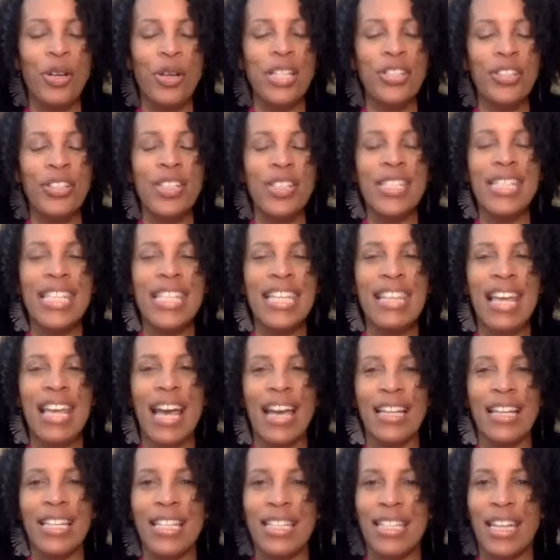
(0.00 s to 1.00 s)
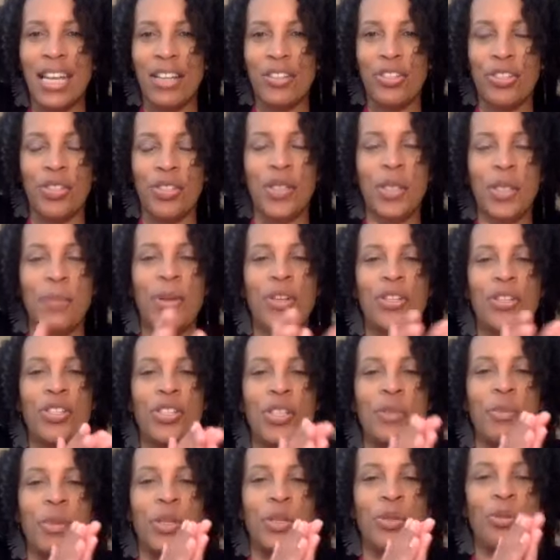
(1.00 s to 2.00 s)
and just see that connection
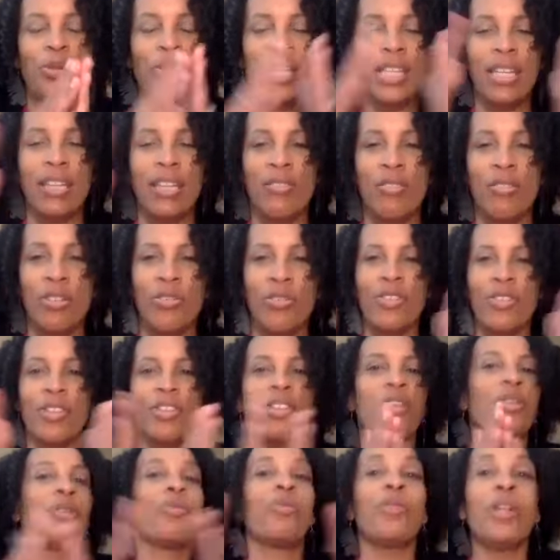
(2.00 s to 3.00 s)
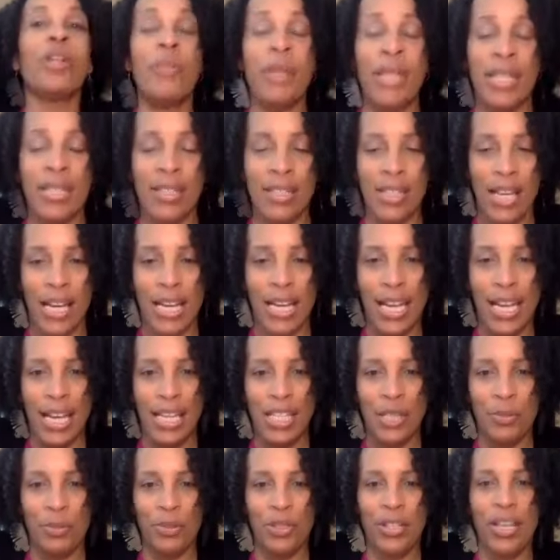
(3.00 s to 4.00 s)
especially between you, the caribbean
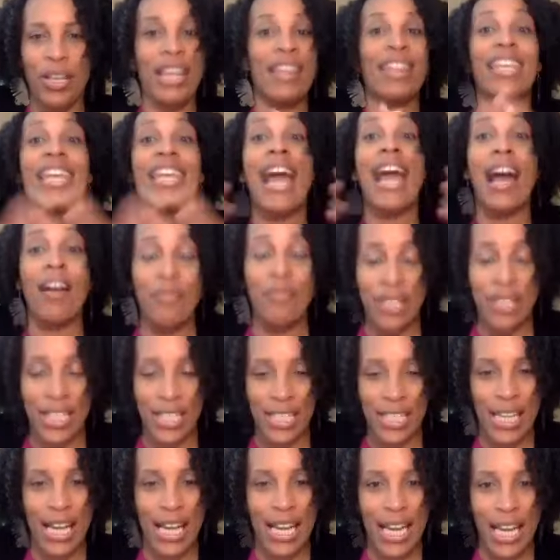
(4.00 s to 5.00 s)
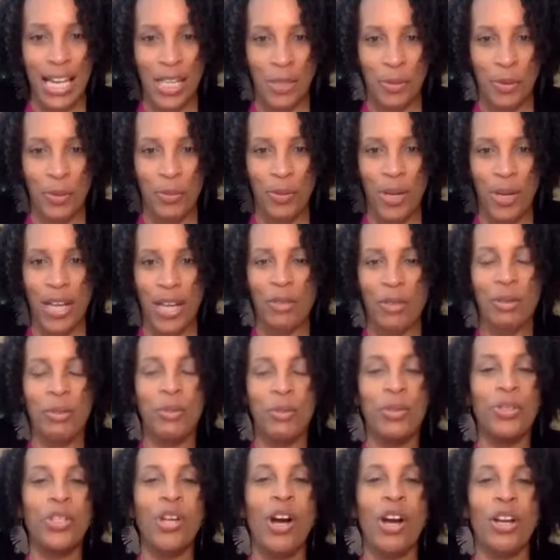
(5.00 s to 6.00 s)
diaspora and the african diaspora right we
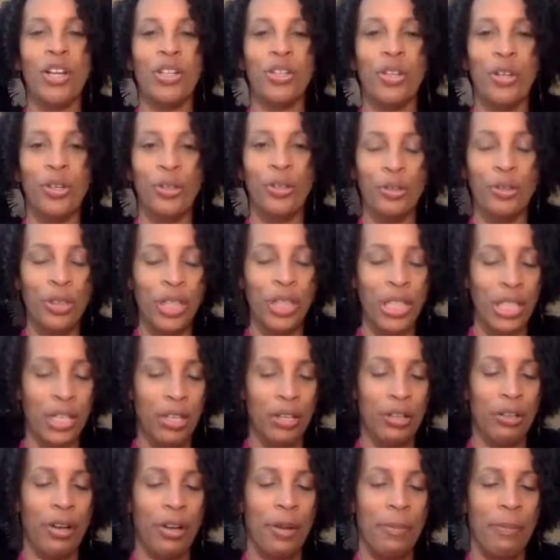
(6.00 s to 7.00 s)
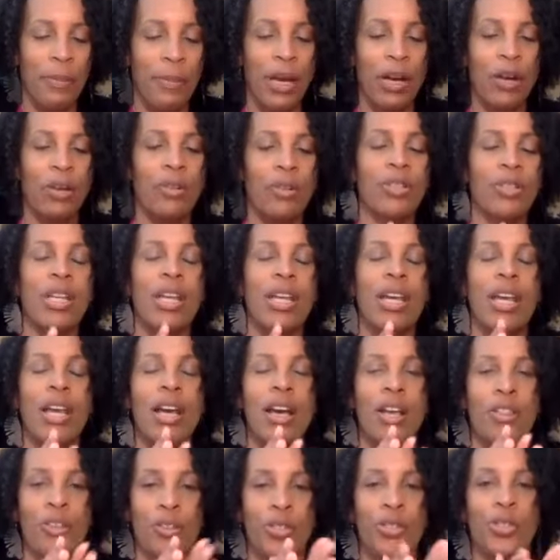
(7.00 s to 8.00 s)
were talking earlier about
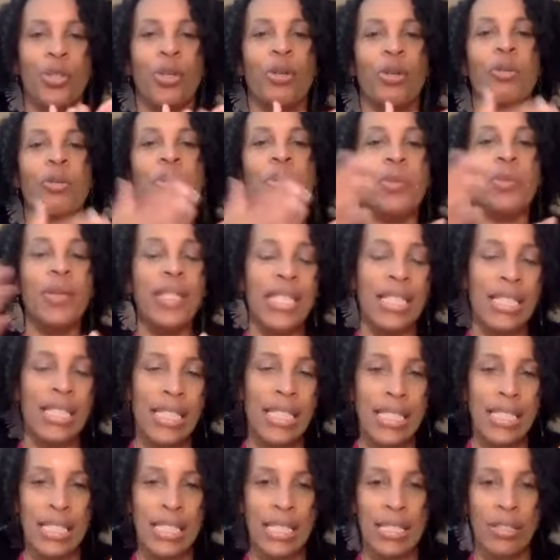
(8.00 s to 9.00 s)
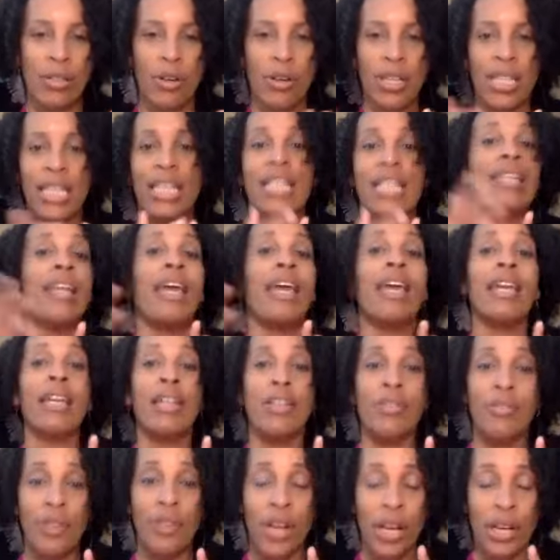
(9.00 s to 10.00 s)
the story we recently did on a
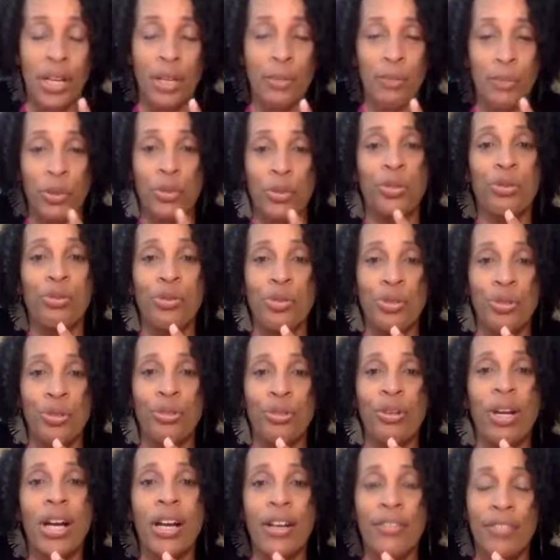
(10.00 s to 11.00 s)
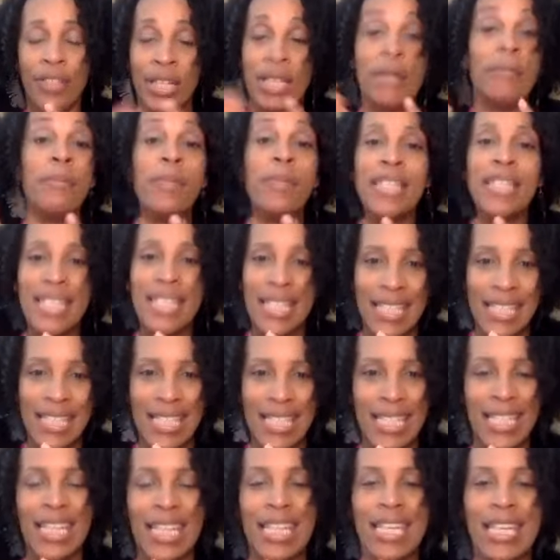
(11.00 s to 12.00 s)
ghanaian uh, producer of a hibiscus
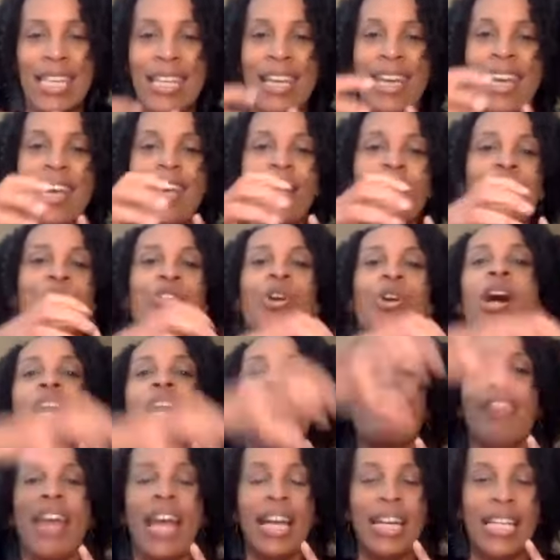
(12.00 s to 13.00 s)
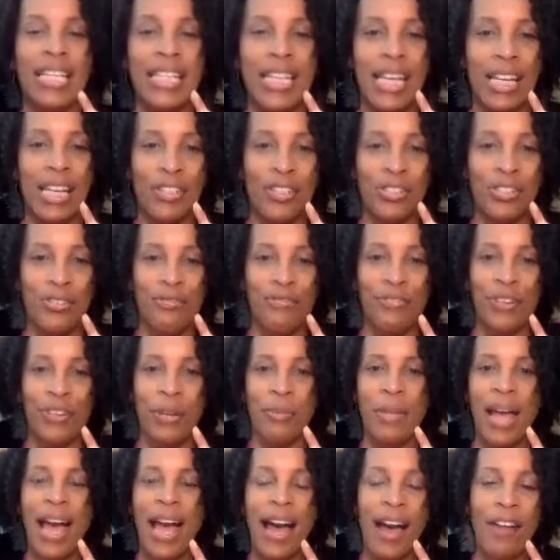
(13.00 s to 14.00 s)
tea drawing that connection
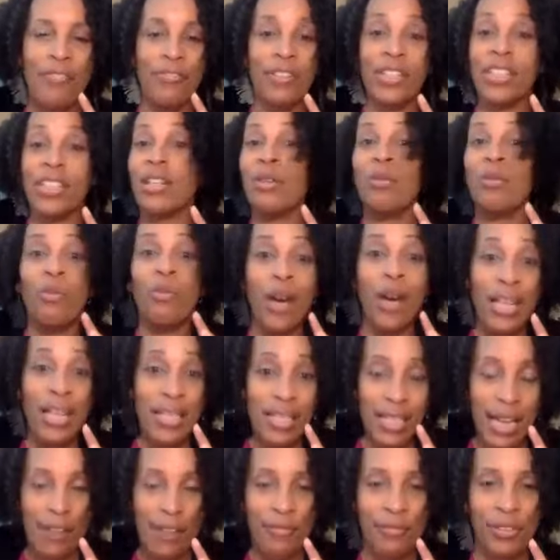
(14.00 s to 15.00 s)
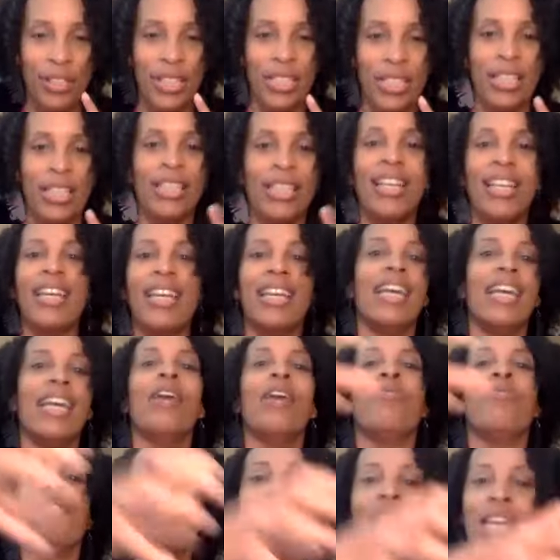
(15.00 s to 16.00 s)
from africa west africa
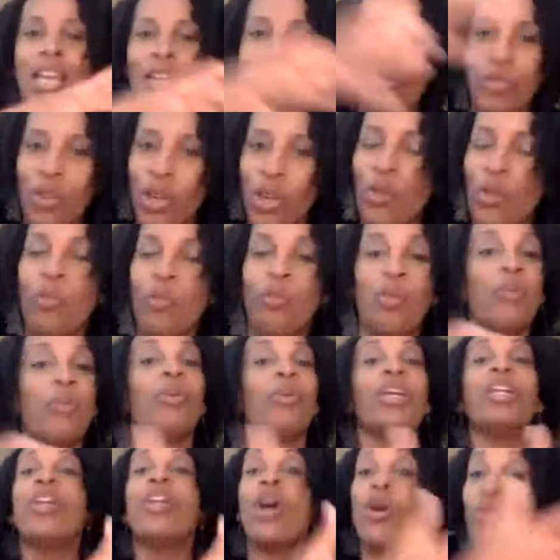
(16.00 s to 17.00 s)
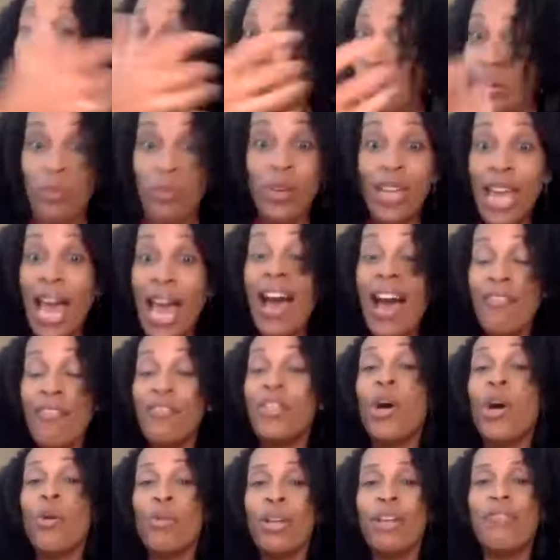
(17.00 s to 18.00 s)
and then but we know but we have
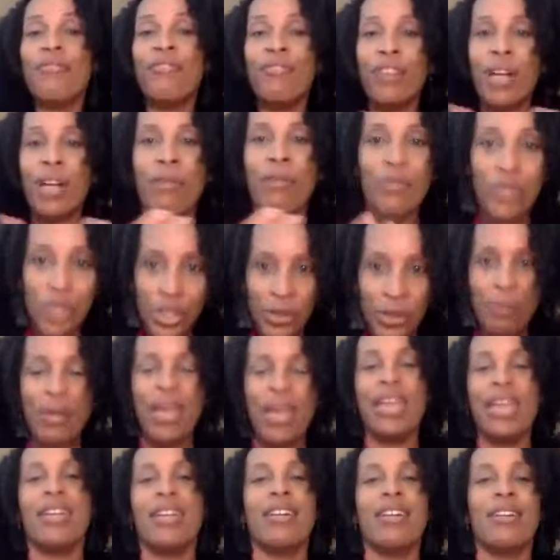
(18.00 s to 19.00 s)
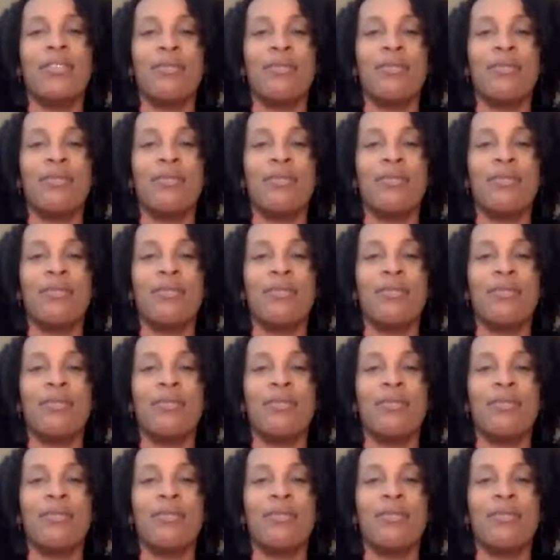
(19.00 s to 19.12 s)
known it from jamaica